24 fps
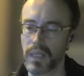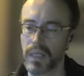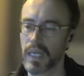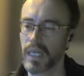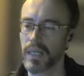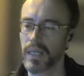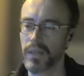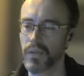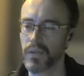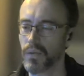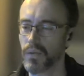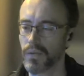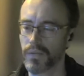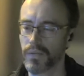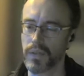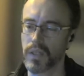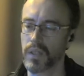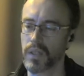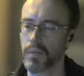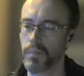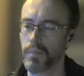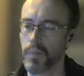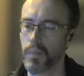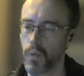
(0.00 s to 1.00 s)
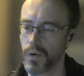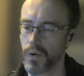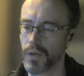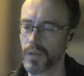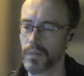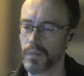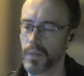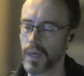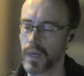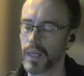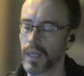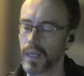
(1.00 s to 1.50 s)
sort of support
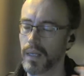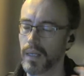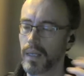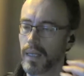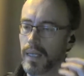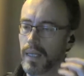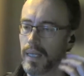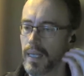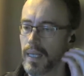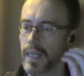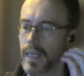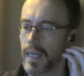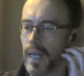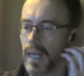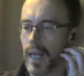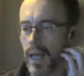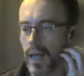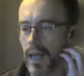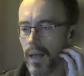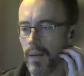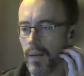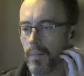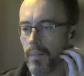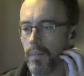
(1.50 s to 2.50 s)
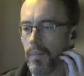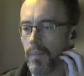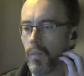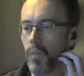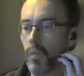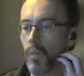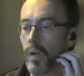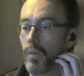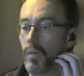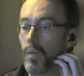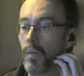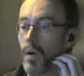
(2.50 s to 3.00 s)
model, we
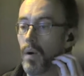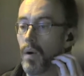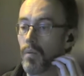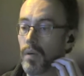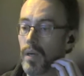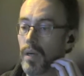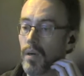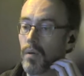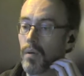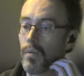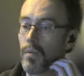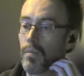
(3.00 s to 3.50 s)
won't know.